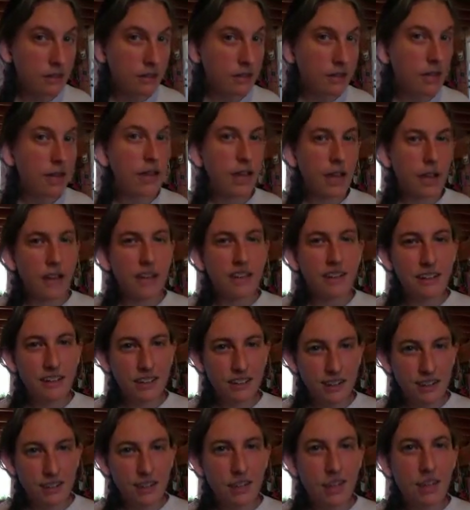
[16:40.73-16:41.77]
Again,
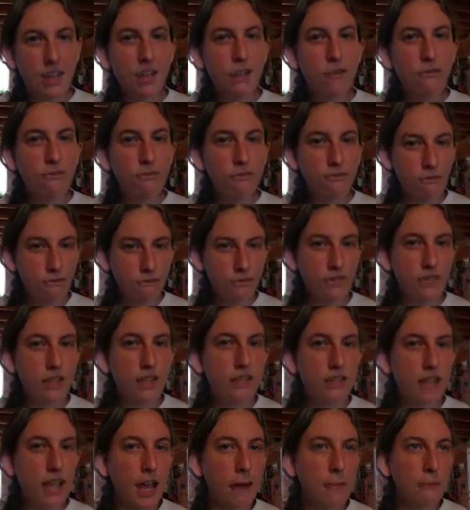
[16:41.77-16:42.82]
if things
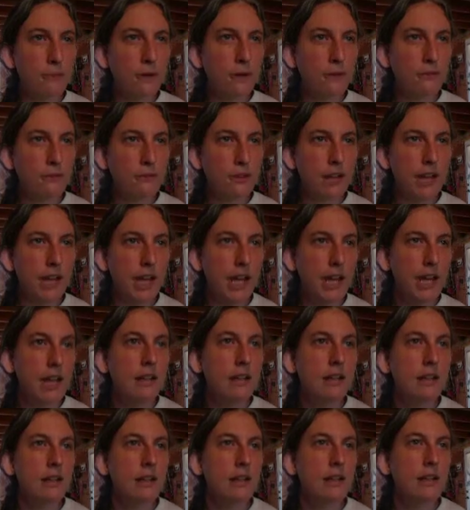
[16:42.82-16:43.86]
happen overnight,
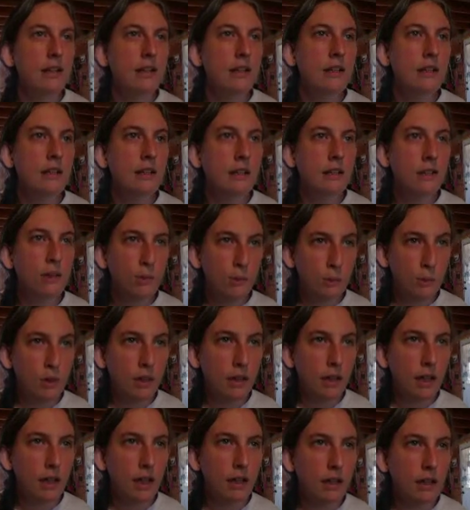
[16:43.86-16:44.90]
you're more
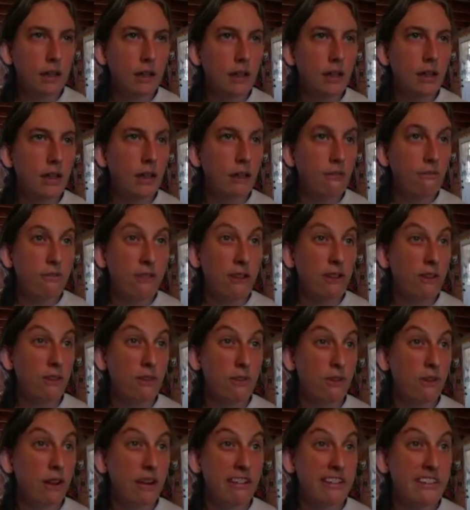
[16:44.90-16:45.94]
likely, and you
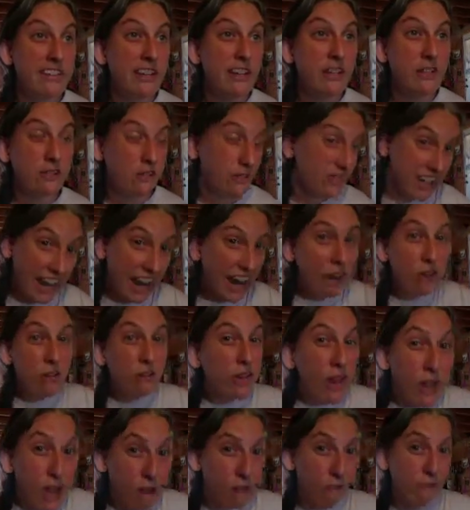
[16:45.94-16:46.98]
try to change your entire
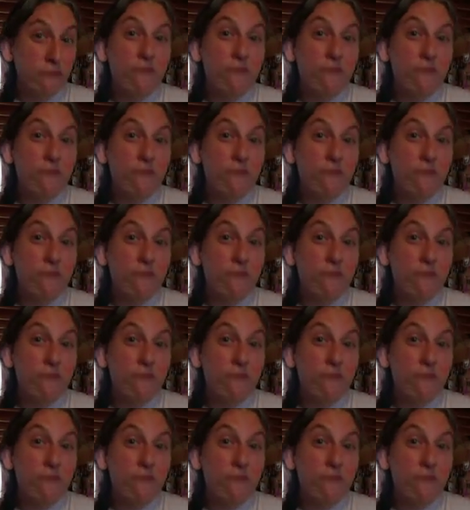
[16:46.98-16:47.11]
life